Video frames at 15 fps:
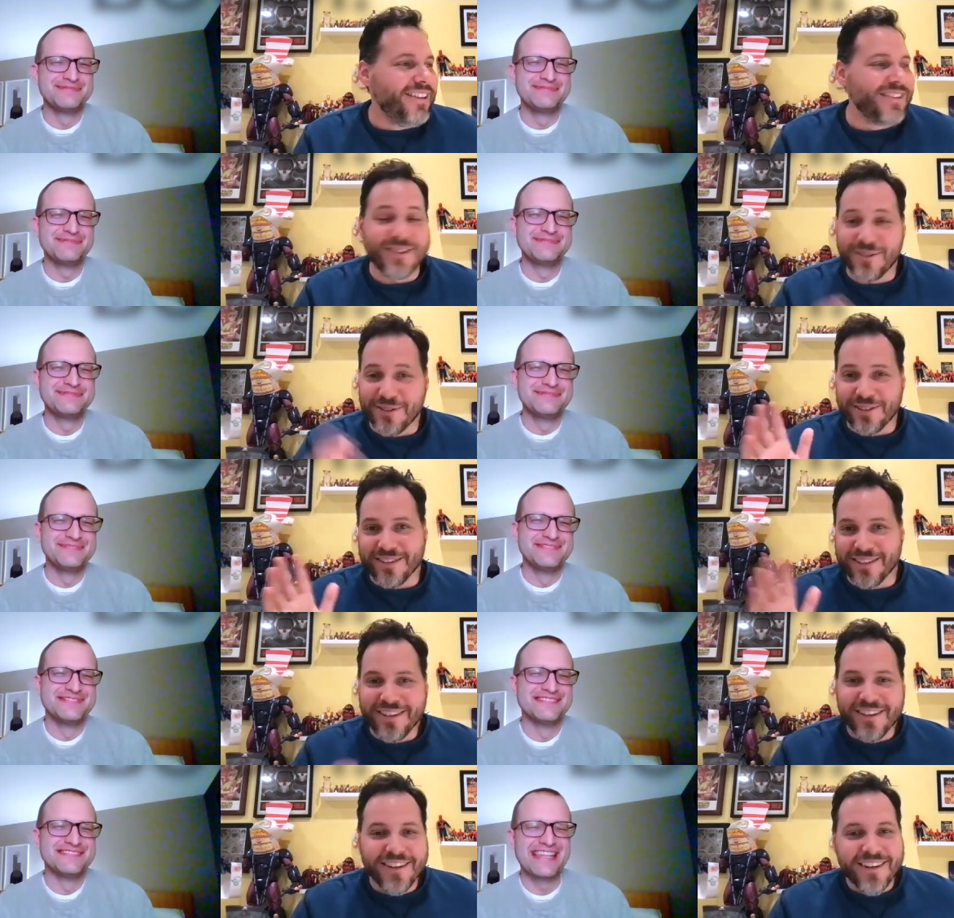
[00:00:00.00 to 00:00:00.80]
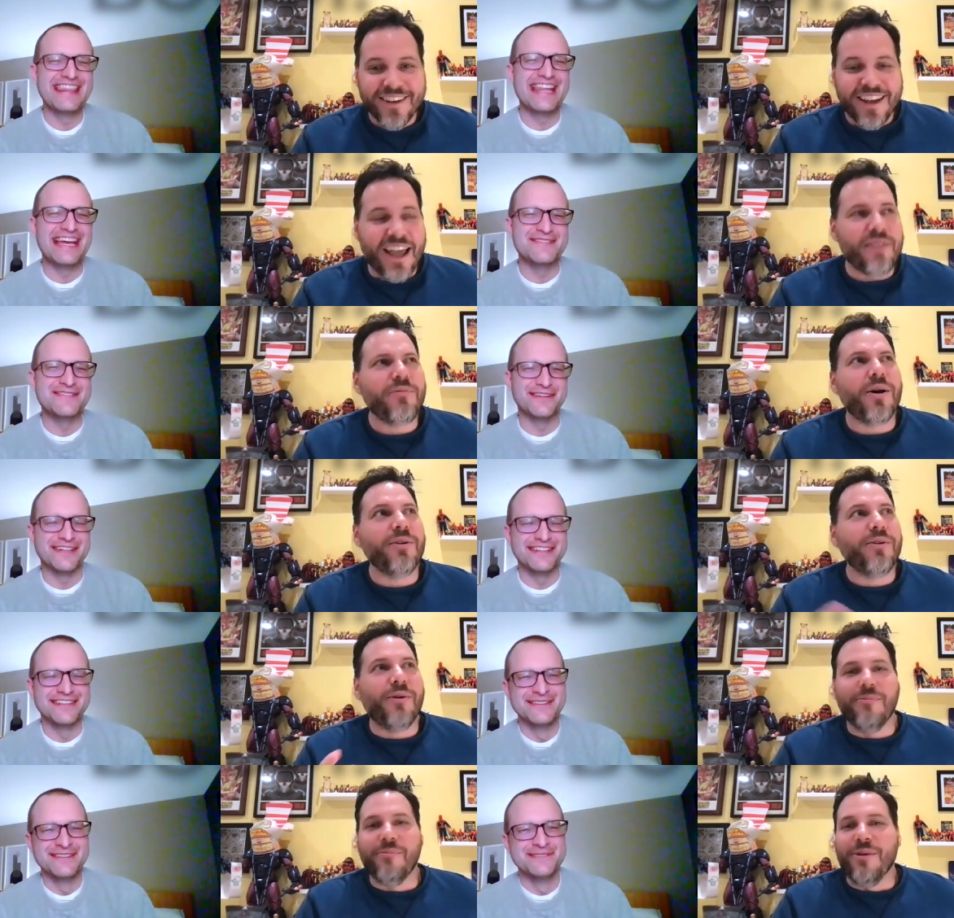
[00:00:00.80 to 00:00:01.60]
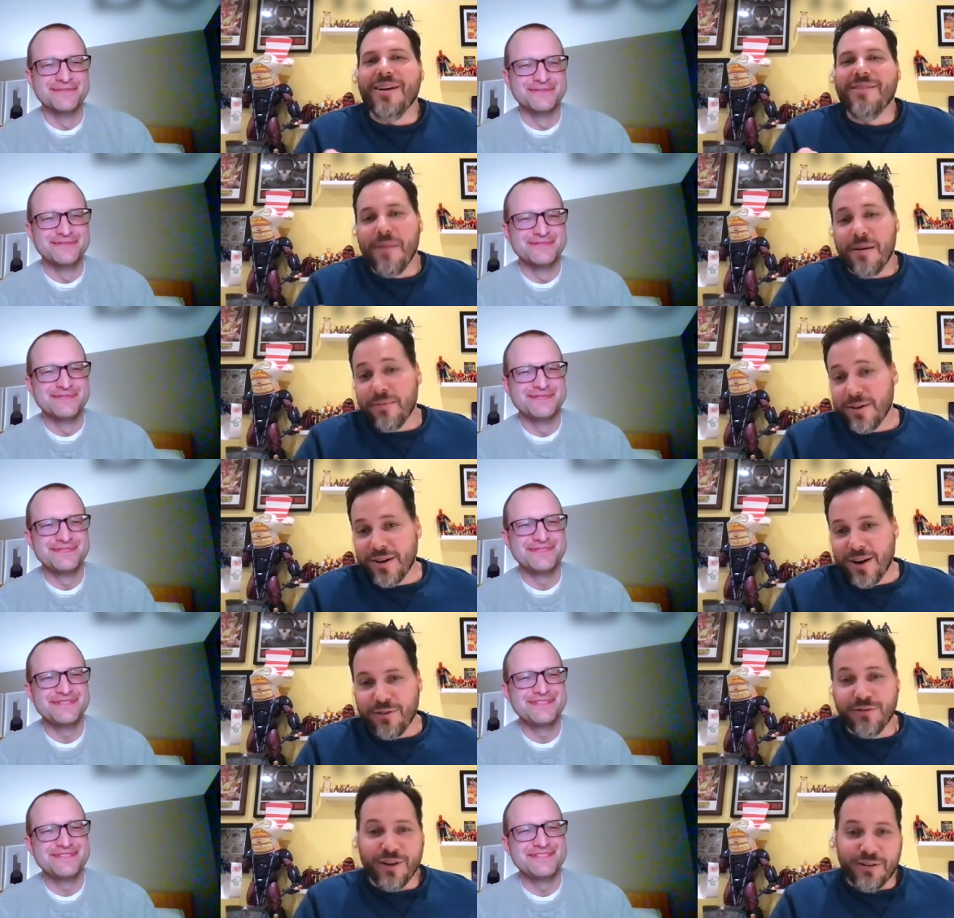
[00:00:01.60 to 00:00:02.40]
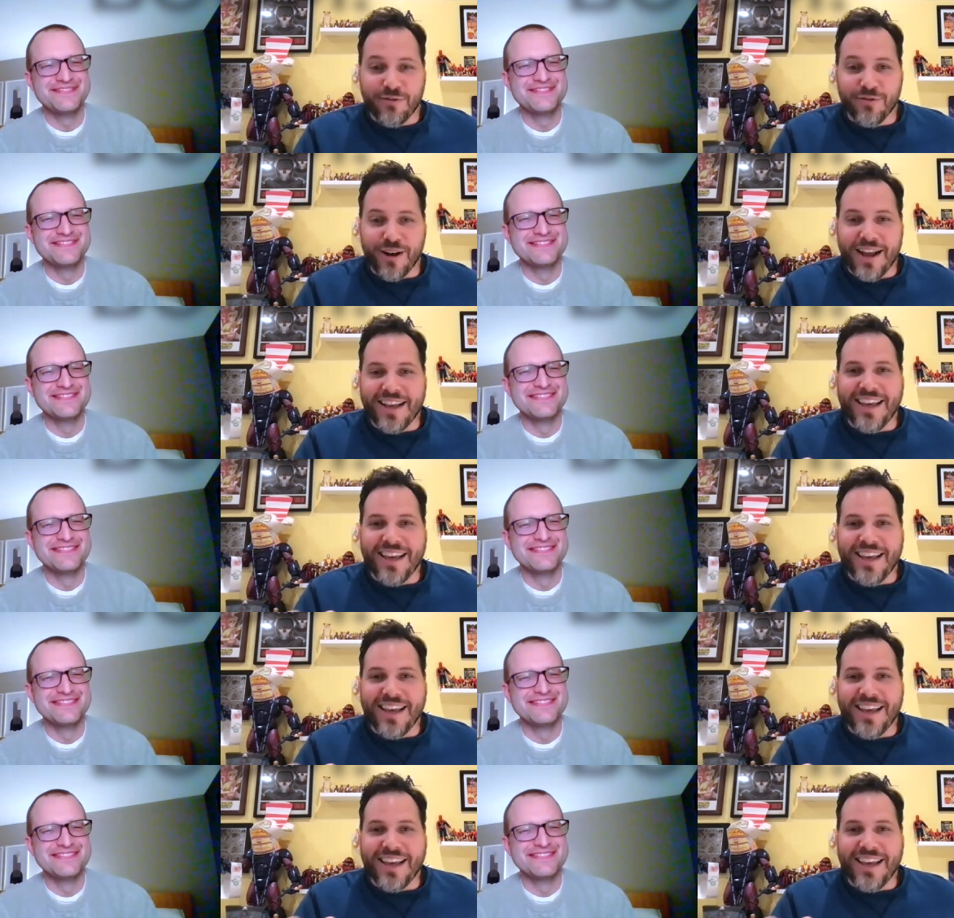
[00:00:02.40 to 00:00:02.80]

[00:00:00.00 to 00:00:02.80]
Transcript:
Speaker 1: so it's that's funny. I, I remember our friend Frank